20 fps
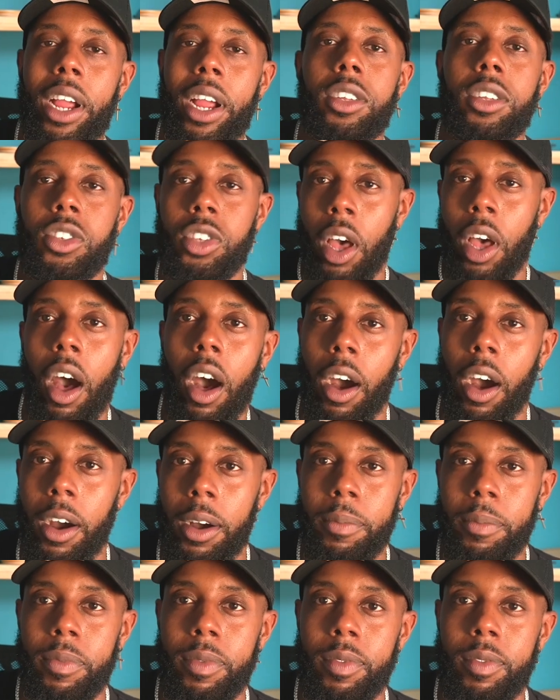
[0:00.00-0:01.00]
We're
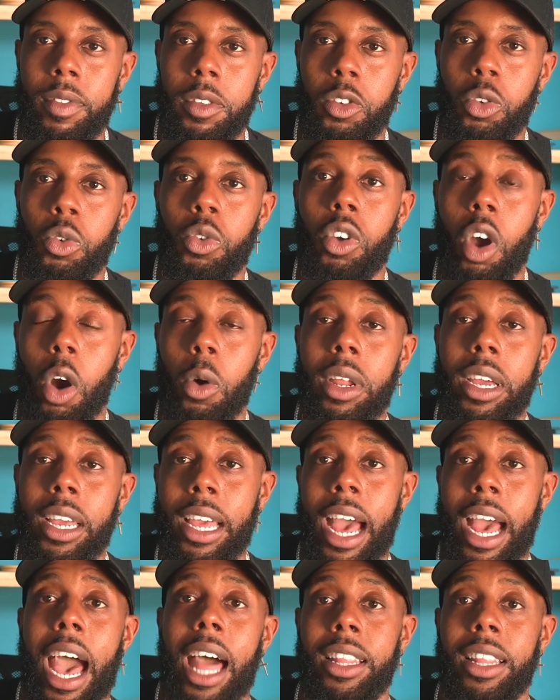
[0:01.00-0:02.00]
taught to go
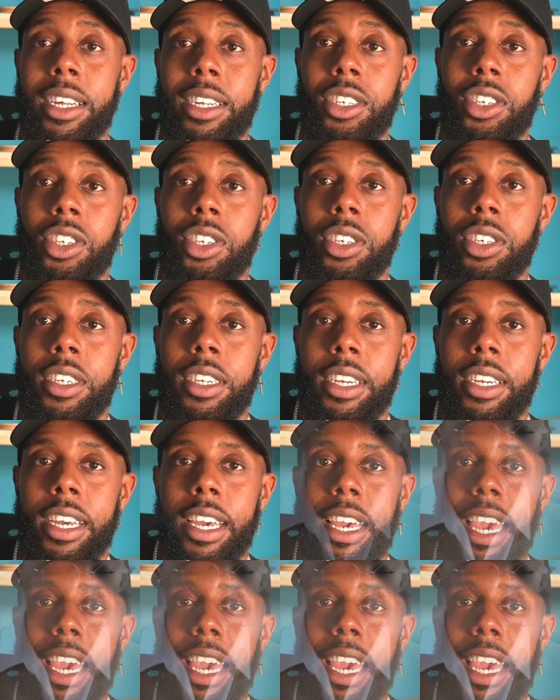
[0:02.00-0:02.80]
to college